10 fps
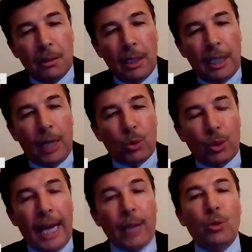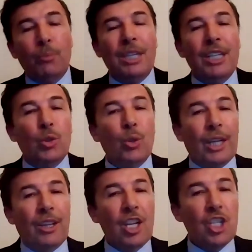And I would like to bring to
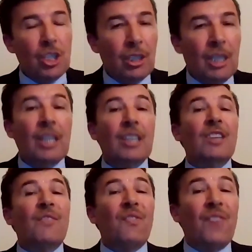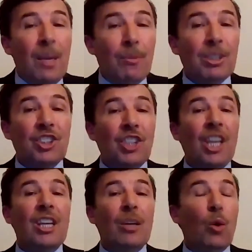your attention the famous
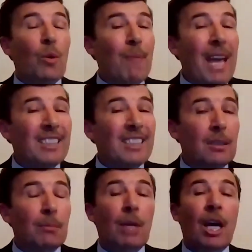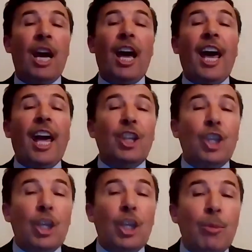saying or maxim
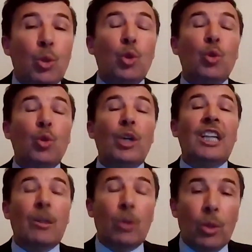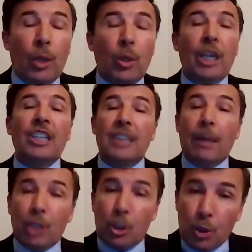attributed to in
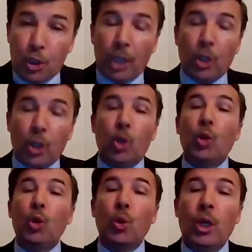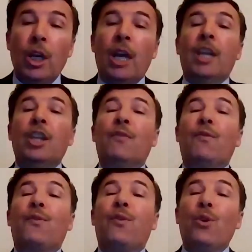Islamic spirituality to the
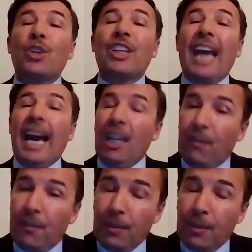fourth caliph